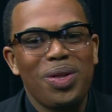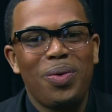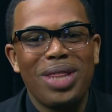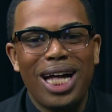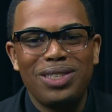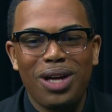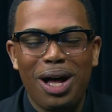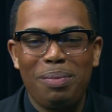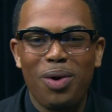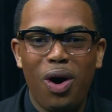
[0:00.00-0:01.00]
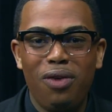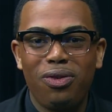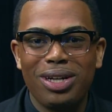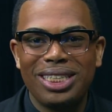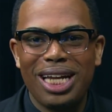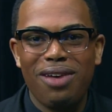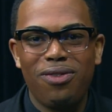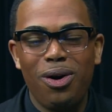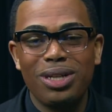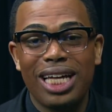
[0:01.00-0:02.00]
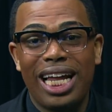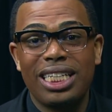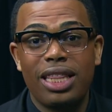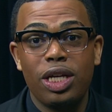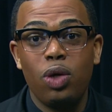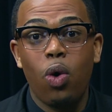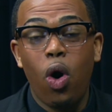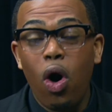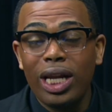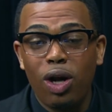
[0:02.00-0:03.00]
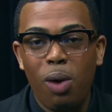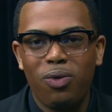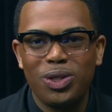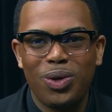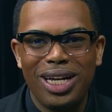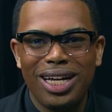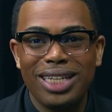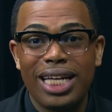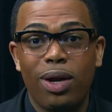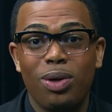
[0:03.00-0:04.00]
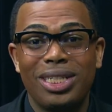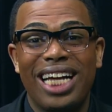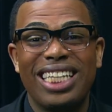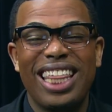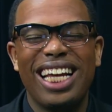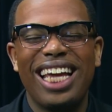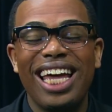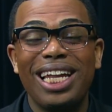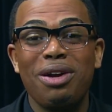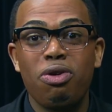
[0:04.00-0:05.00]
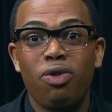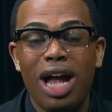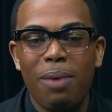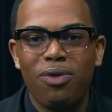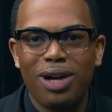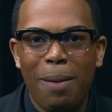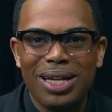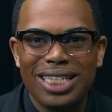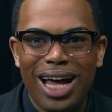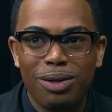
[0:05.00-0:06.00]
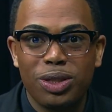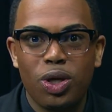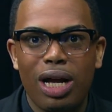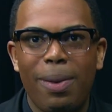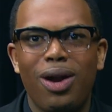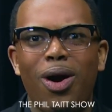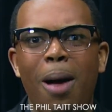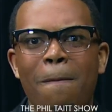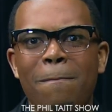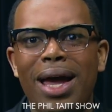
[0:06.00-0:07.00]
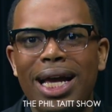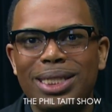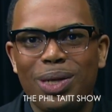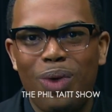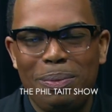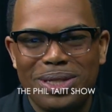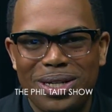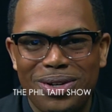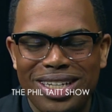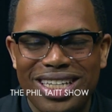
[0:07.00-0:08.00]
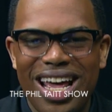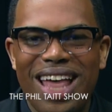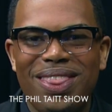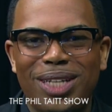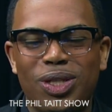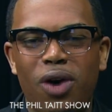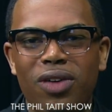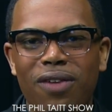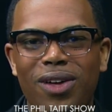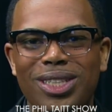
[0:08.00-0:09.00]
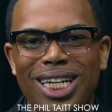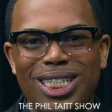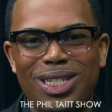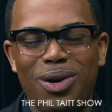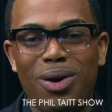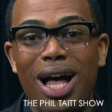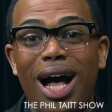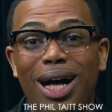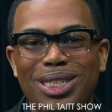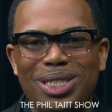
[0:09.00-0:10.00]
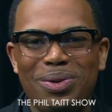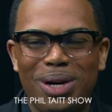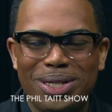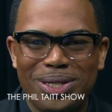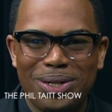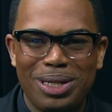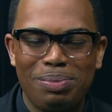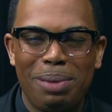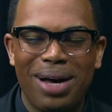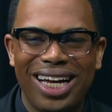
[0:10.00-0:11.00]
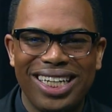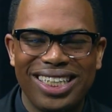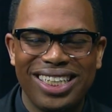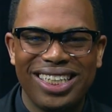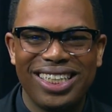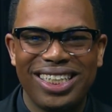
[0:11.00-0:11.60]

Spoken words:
Well, that's all for us today, folks. I'd like to thank you all at home for joining us. I'd also like to thank Caitlin Graham for coming down to talk about her amazing web series. That's all for the Phil Taitt Show. I'll see you all soon. Bye-bye.